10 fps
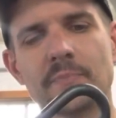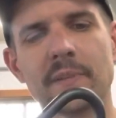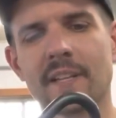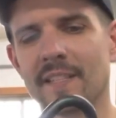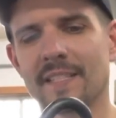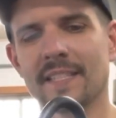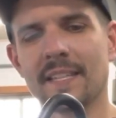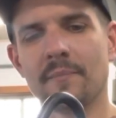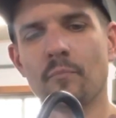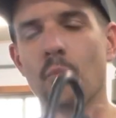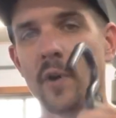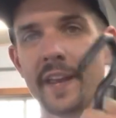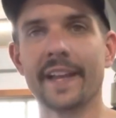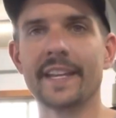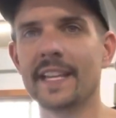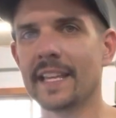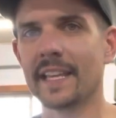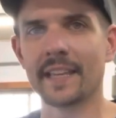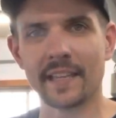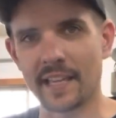because when I need
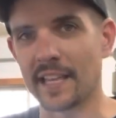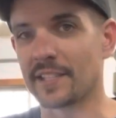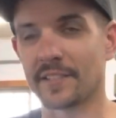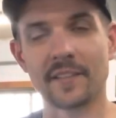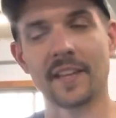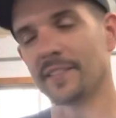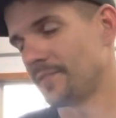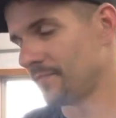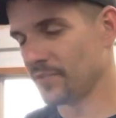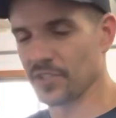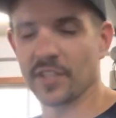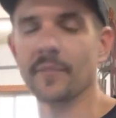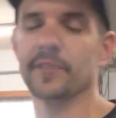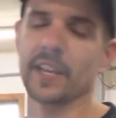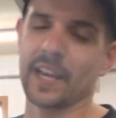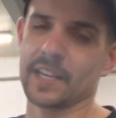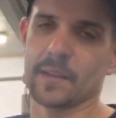it, it just comes in handy a